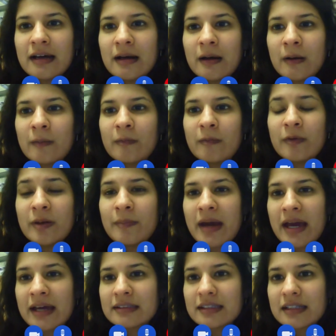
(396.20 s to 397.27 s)
Um, we
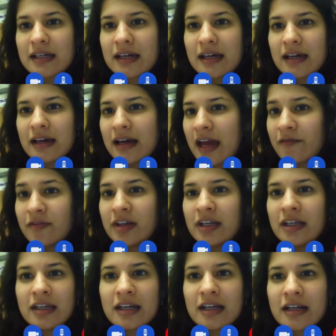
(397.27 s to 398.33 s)
met every
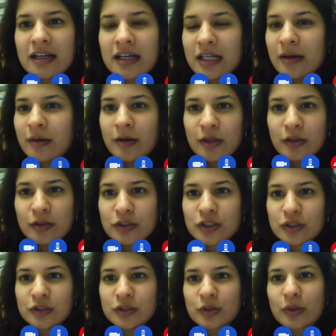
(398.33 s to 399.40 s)
year in a
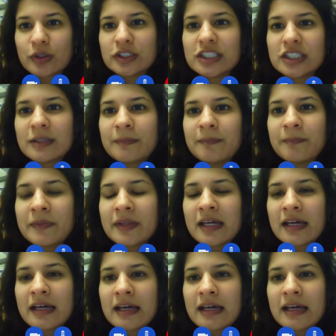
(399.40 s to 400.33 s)
huge consortium,